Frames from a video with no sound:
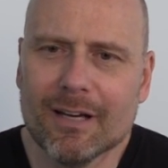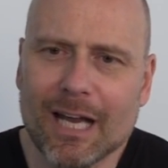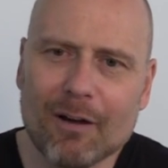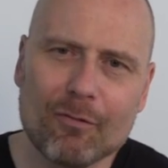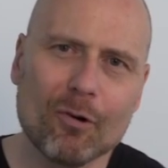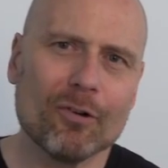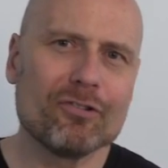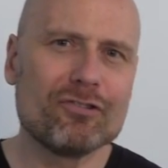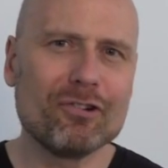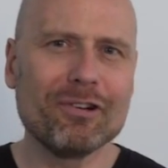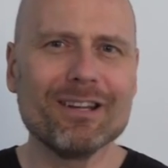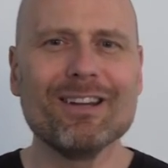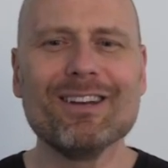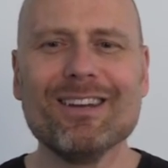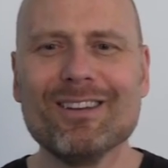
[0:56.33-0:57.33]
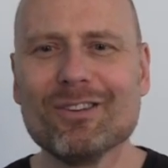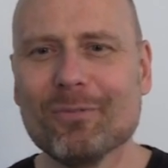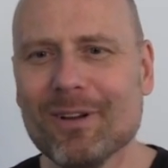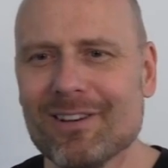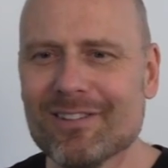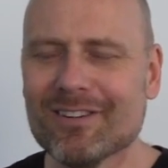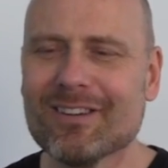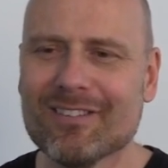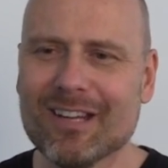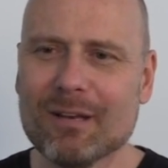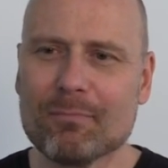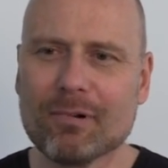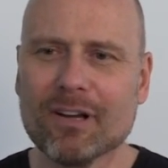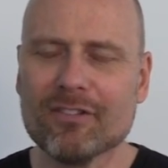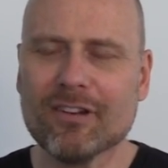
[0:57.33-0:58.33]
Now, of course, during the
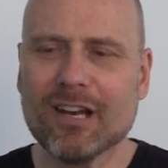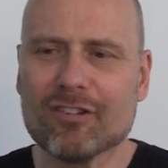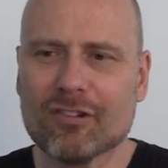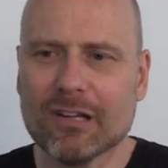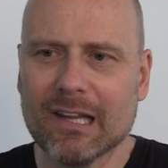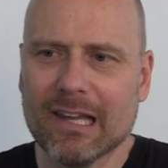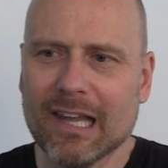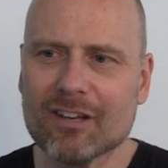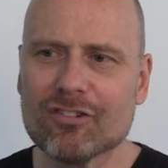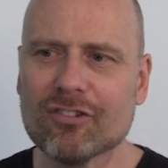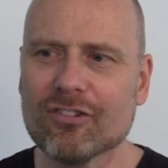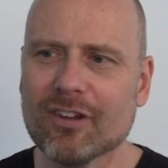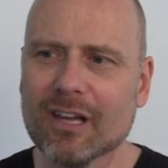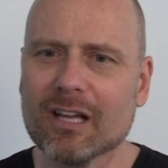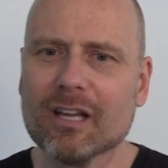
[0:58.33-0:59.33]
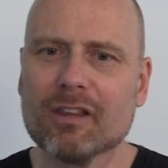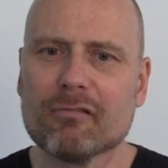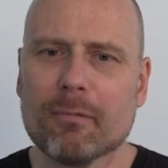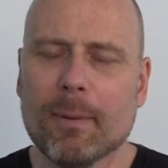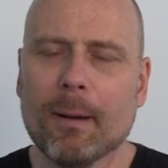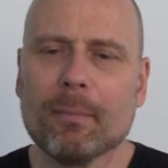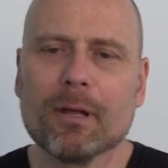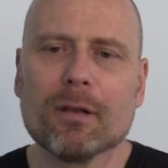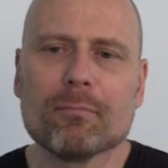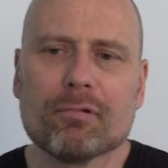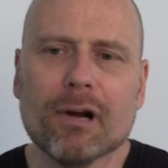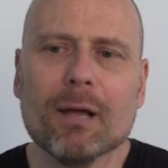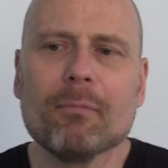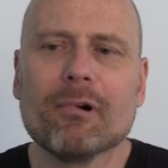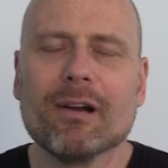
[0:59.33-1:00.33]
2016 presidential election cycle, the Republican
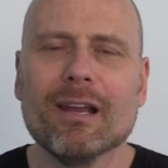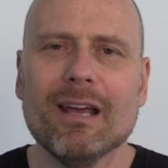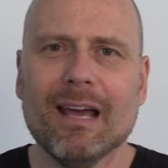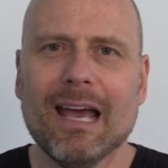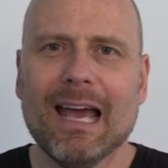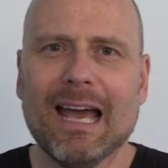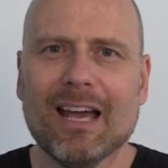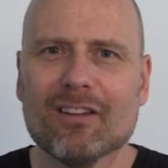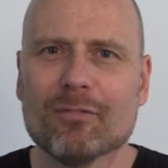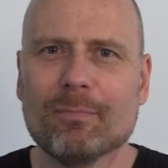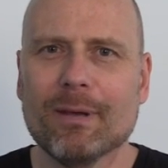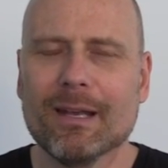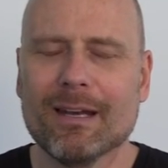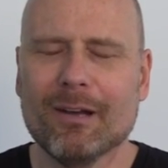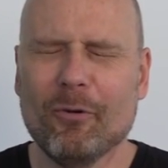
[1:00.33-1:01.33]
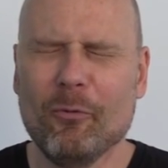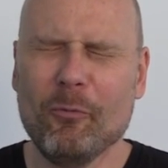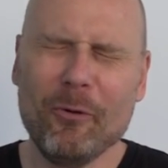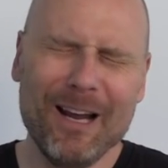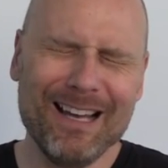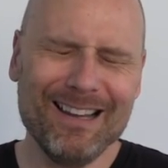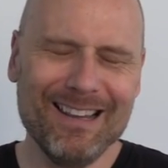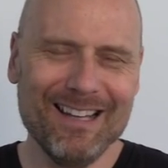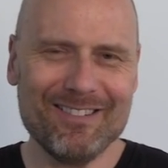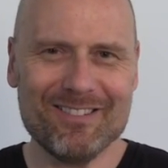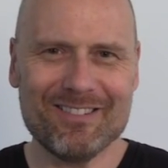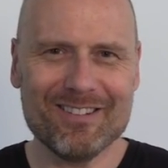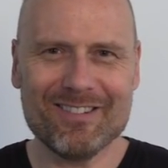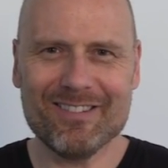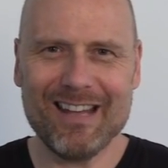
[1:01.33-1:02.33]
primary has been, well, let's
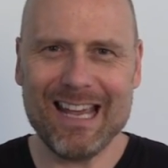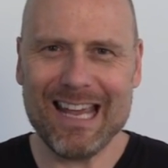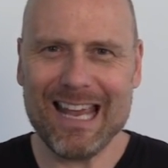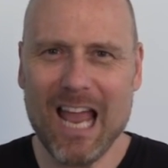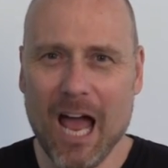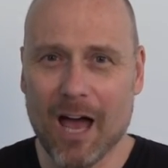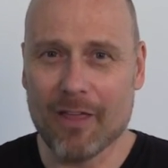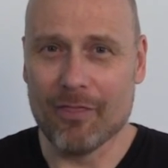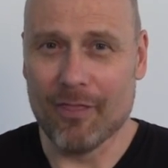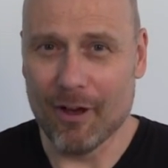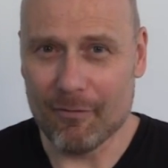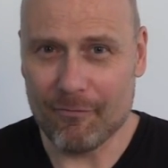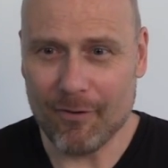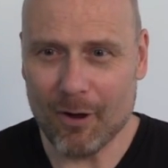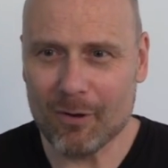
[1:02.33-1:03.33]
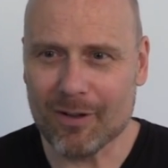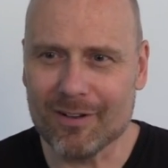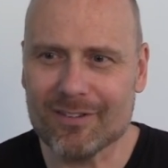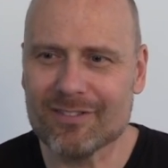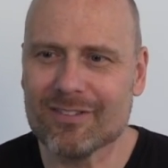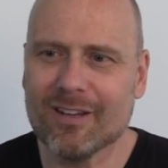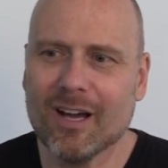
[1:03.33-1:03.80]
just say, the focus